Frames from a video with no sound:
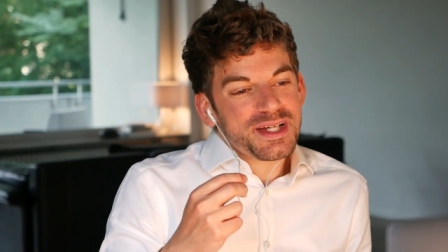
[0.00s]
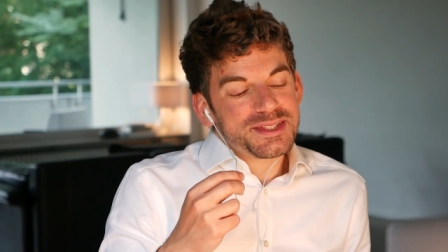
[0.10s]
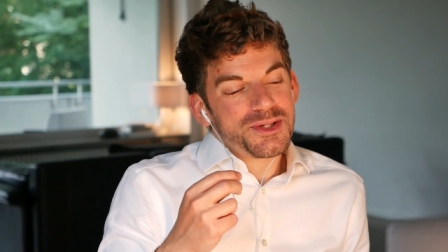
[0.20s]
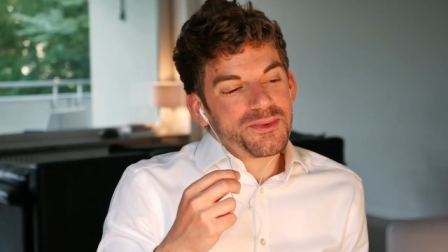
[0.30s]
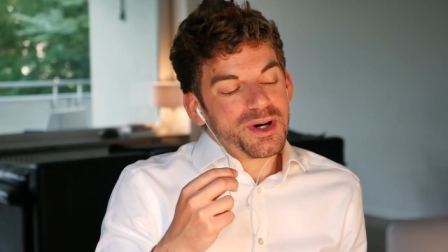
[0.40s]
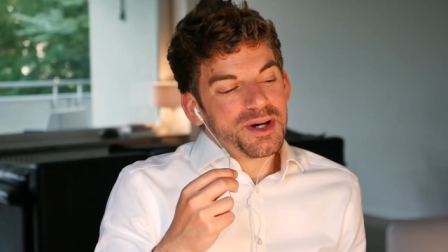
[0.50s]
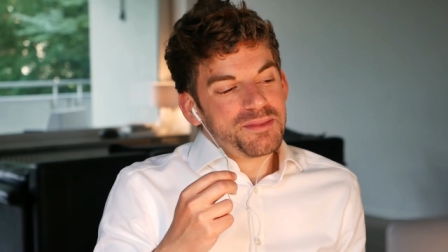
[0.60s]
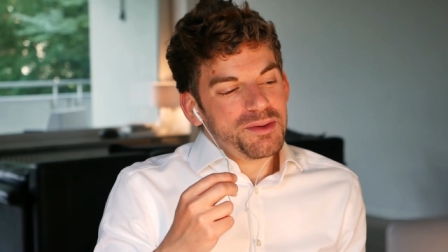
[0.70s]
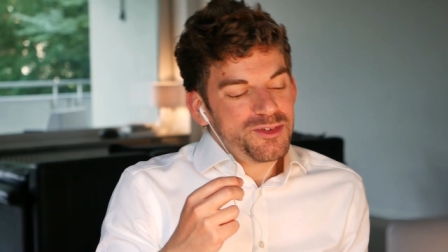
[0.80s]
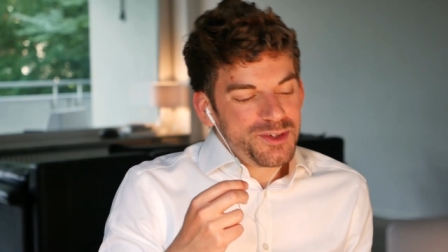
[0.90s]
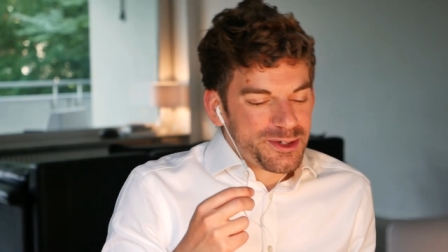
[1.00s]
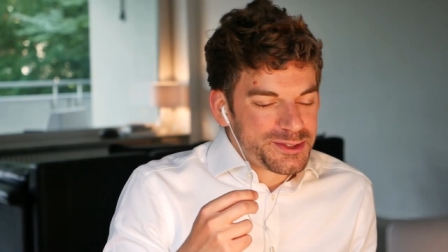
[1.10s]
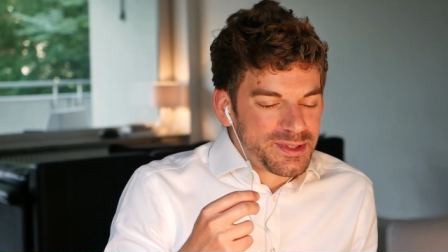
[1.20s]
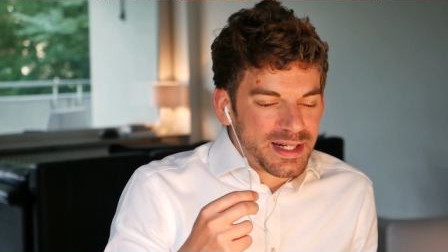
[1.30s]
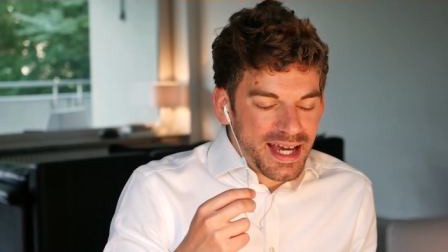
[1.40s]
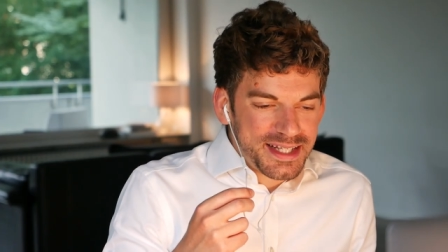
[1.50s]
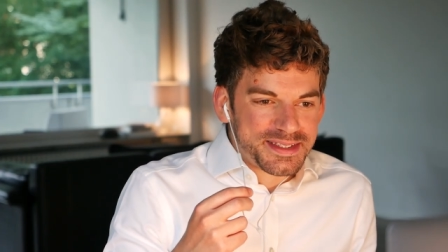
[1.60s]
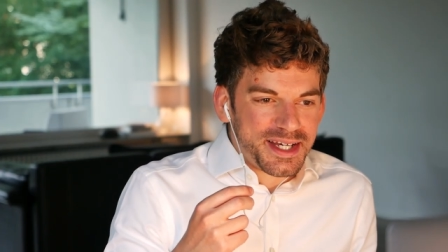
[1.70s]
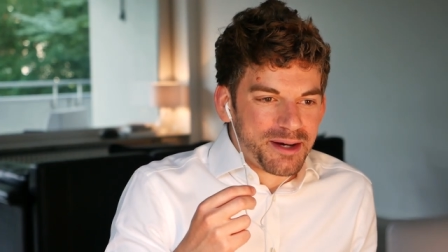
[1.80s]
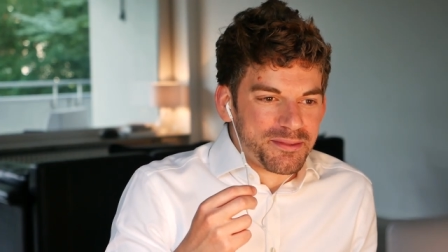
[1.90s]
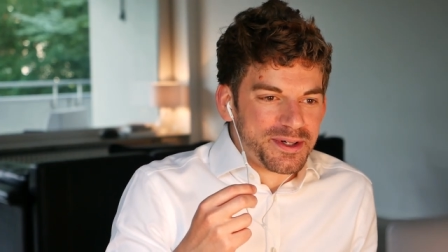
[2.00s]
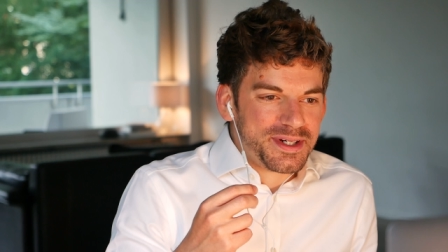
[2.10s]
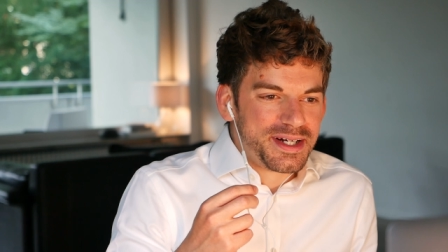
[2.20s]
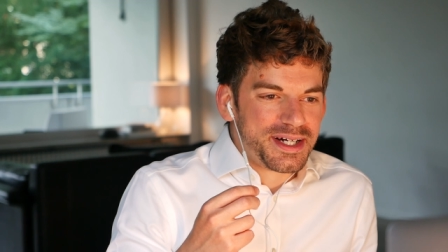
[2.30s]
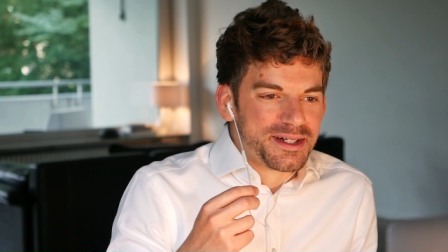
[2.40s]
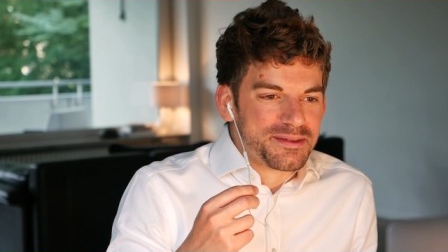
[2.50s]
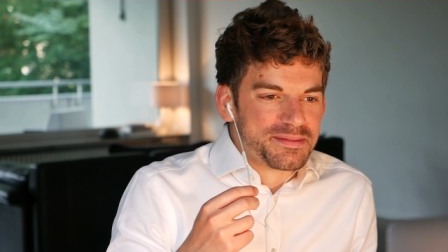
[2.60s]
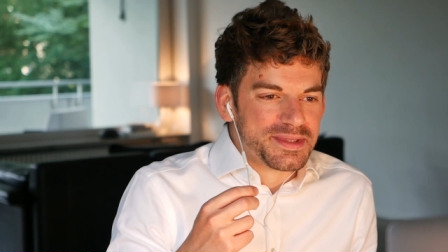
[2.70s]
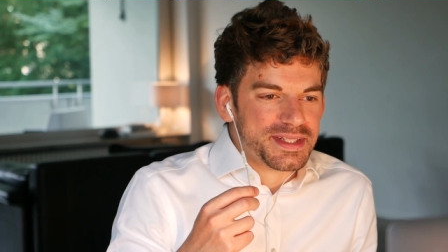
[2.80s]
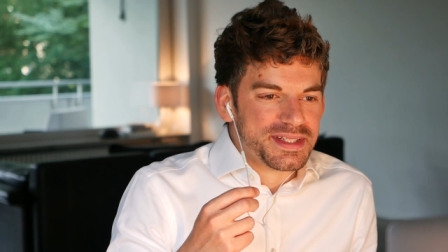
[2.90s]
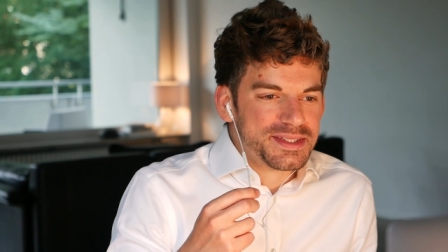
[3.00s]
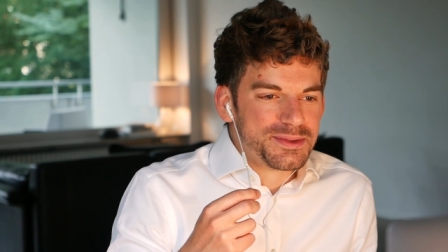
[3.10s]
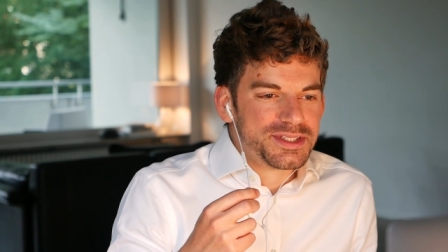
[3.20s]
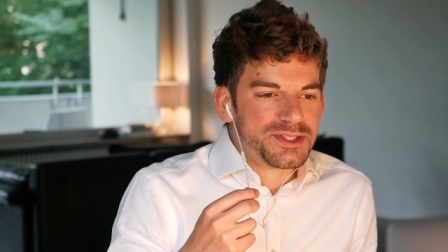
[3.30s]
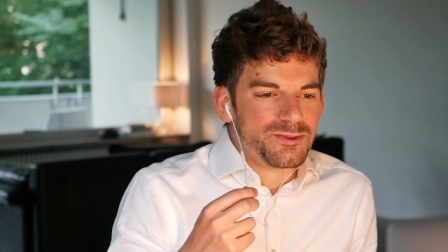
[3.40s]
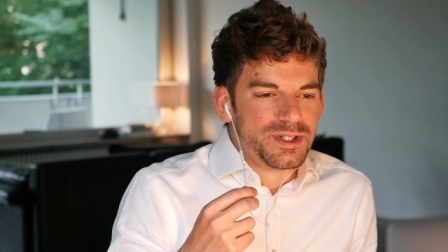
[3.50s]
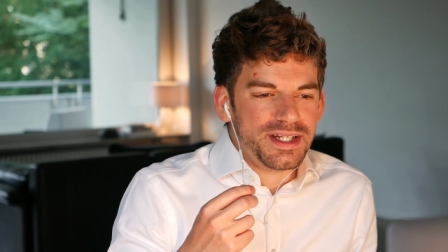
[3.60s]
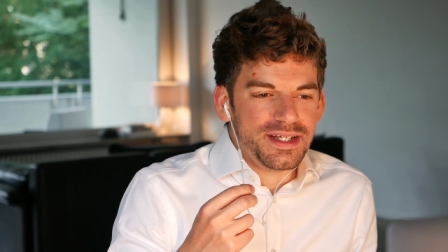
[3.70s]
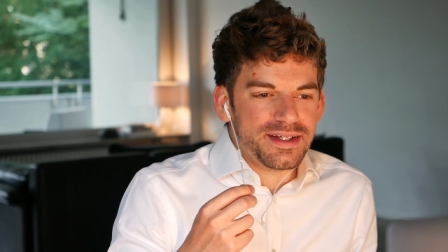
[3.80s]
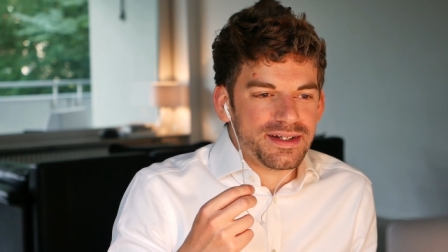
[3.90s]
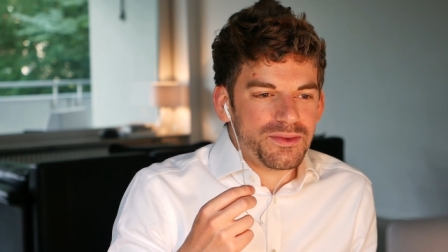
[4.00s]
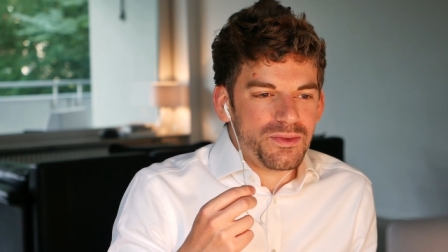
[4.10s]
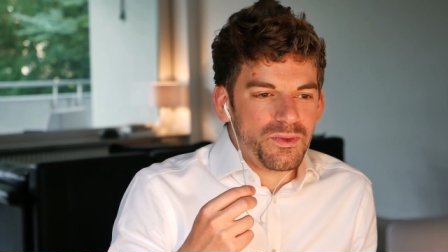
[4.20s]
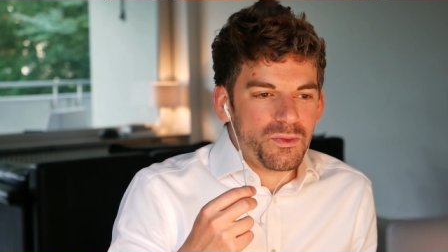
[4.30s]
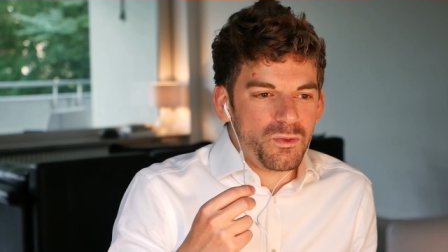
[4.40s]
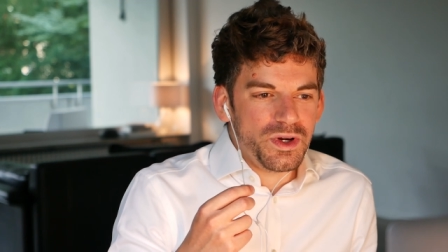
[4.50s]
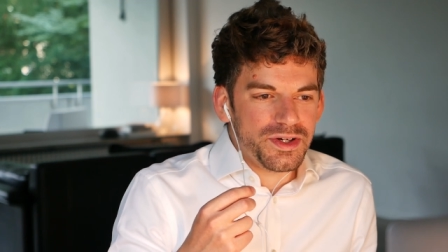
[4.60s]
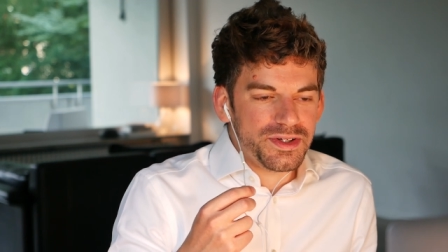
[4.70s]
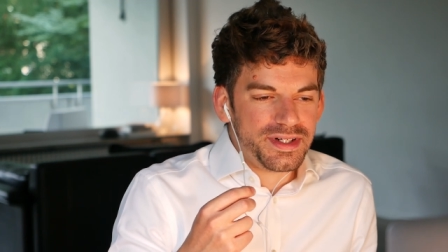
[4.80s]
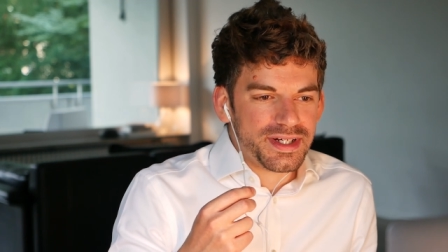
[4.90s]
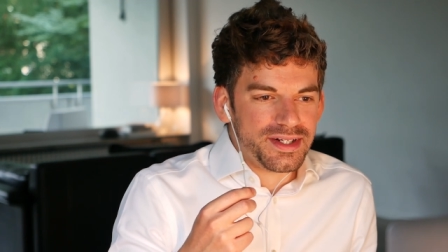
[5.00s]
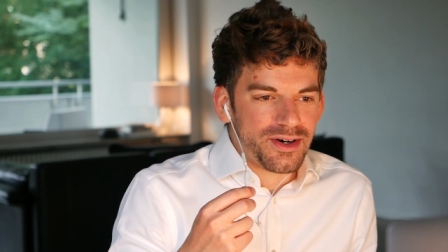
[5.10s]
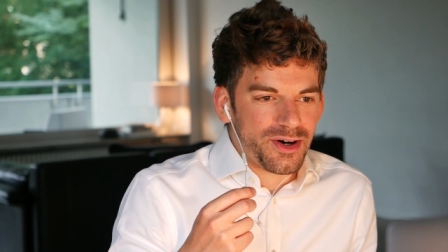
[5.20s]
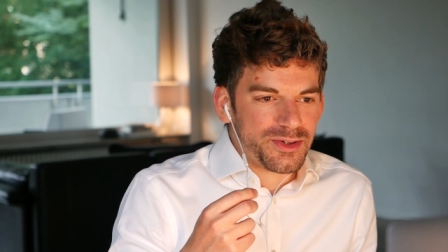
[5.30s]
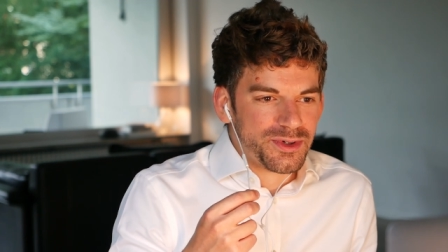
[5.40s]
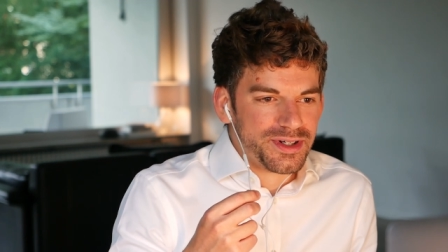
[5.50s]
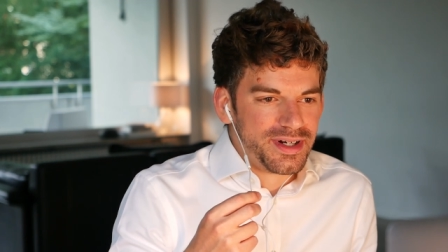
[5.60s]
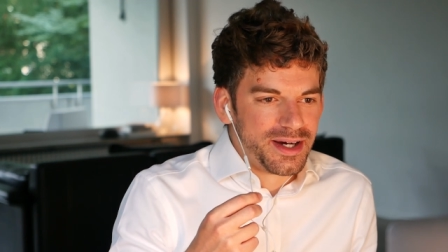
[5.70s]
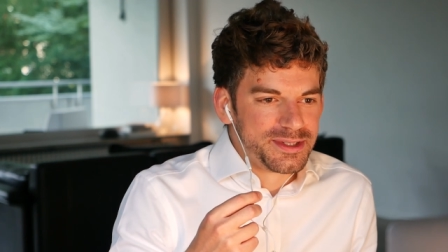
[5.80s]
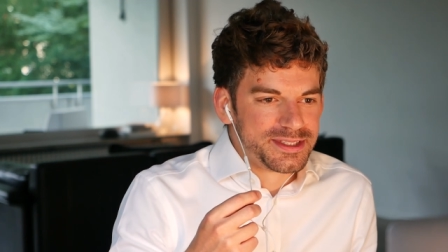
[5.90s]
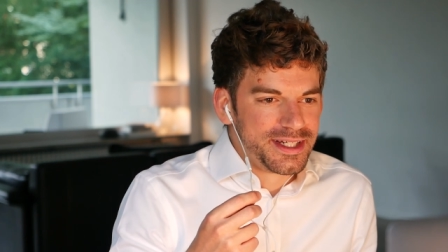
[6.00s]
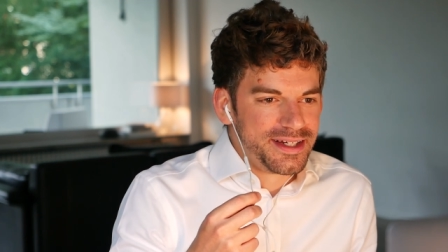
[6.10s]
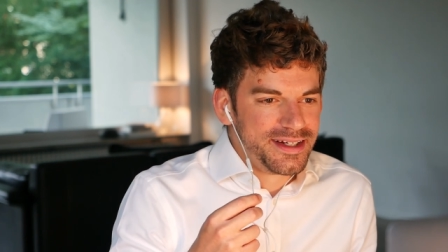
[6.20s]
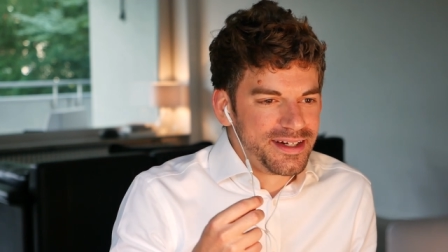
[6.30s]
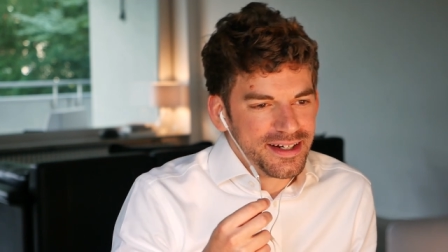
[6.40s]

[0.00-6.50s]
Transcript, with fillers: so moving on to the last camera um, this one is a really weird and odd one i would say